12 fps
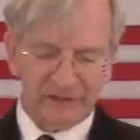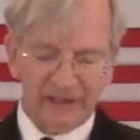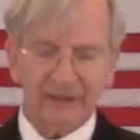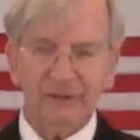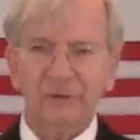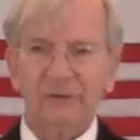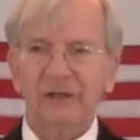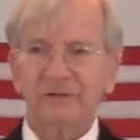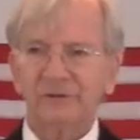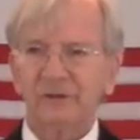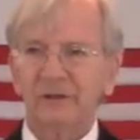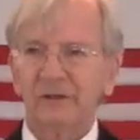that I learned
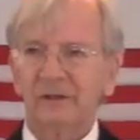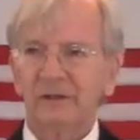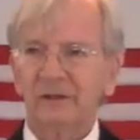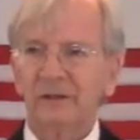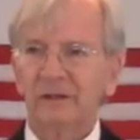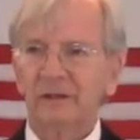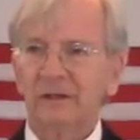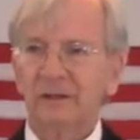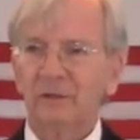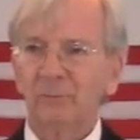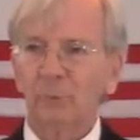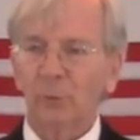as a
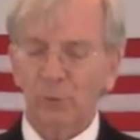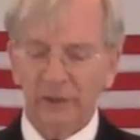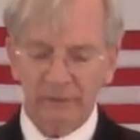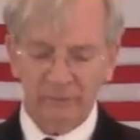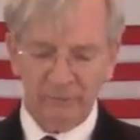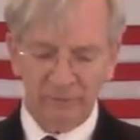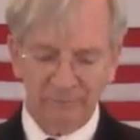little boy with